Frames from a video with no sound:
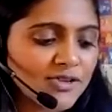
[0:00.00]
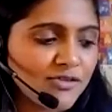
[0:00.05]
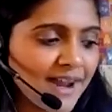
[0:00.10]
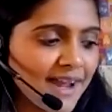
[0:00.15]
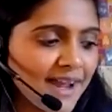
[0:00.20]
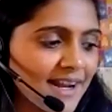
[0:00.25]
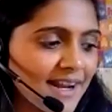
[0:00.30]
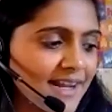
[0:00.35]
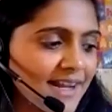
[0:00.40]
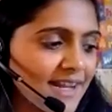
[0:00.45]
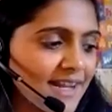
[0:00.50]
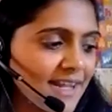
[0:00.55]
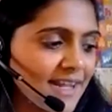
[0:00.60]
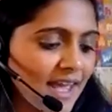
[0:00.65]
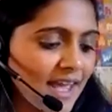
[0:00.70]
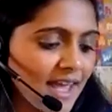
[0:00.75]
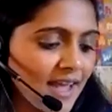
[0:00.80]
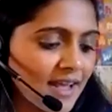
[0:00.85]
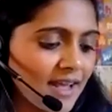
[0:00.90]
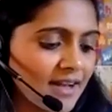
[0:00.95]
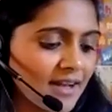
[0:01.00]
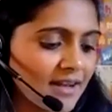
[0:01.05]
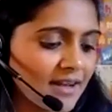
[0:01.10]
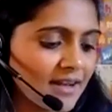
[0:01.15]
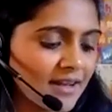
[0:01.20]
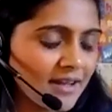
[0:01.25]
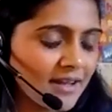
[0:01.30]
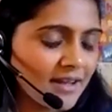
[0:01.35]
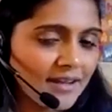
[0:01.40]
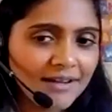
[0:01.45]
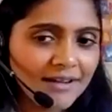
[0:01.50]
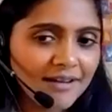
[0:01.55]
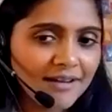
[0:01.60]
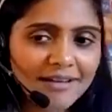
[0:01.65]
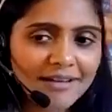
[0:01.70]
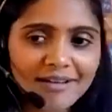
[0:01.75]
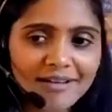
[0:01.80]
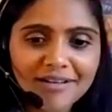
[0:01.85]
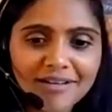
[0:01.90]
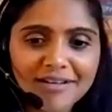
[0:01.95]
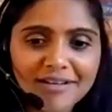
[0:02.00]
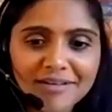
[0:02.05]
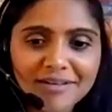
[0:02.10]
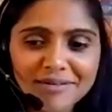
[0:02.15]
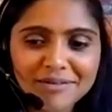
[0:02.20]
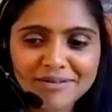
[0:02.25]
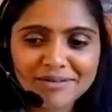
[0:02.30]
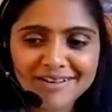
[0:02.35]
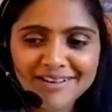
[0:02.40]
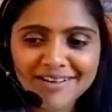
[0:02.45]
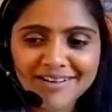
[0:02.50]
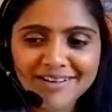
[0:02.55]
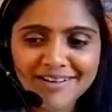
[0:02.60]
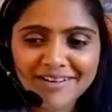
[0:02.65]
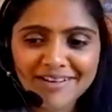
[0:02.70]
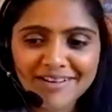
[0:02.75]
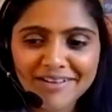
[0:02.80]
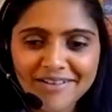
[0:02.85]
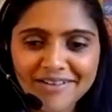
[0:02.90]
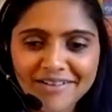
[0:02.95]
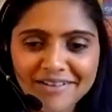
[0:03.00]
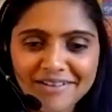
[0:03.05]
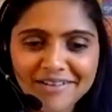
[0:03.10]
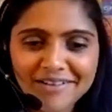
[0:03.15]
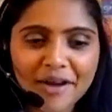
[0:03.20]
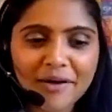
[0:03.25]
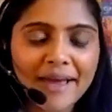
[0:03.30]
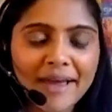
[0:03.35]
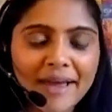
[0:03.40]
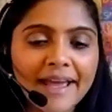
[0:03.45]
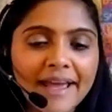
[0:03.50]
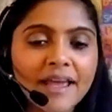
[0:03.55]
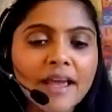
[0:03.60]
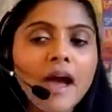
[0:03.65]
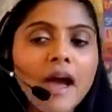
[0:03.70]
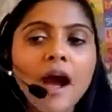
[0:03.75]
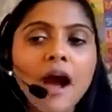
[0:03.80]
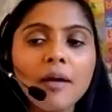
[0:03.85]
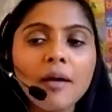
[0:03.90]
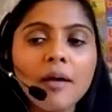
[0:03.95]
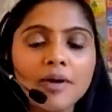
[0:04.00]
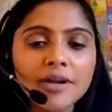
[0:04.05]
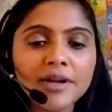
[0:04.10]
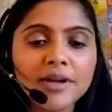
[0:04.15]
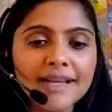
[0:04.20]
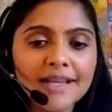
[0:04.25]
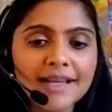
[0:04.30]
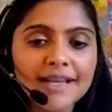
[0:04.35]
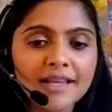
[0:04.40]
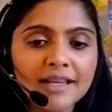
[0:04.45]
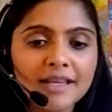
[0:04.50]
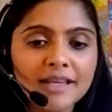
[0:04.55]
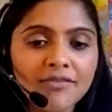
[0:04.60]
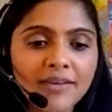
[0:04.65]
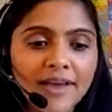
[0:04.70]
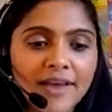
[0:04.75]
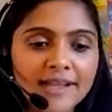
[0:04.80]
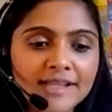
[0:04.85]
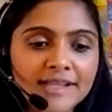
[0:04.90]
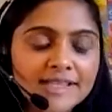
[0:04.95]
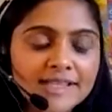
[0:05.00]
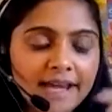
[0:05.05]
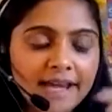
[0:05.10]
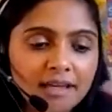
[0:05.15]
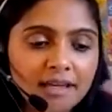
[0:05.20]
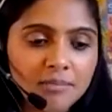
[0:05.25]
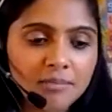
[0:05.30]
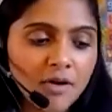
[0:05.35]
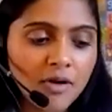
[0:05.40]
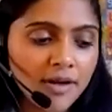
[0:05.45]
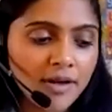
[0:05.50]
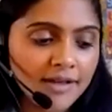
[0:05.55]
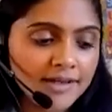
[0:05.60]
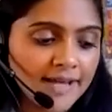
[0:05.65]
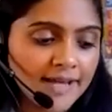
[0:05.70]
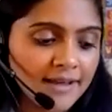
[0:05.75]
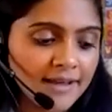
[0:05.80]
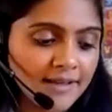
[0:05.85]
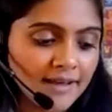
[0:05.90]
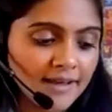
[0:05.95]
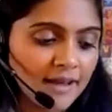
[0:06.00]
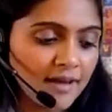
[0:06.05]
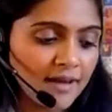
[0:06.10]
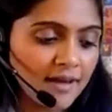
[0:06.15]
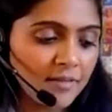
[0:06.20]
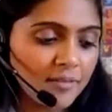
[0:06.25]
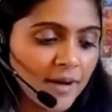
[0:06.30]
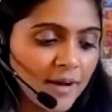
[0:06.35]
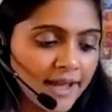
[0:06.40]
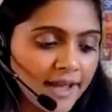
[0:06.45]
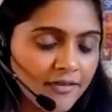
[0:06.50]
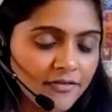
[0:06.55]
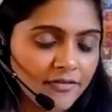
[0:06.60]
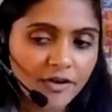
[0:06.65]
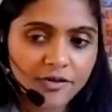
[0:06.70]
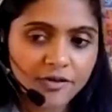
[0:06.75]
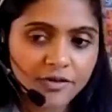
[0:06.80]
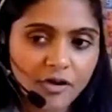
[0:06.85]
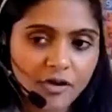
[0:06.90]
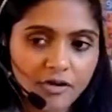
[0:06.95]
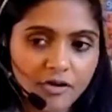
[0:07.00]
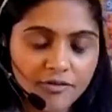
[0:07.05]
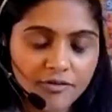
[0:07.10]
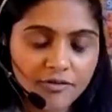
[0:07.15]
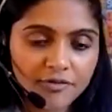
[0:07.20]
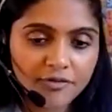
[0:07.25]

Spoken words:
crackling again. Oh no. Okay, I'm gonna leave and take my headphone off.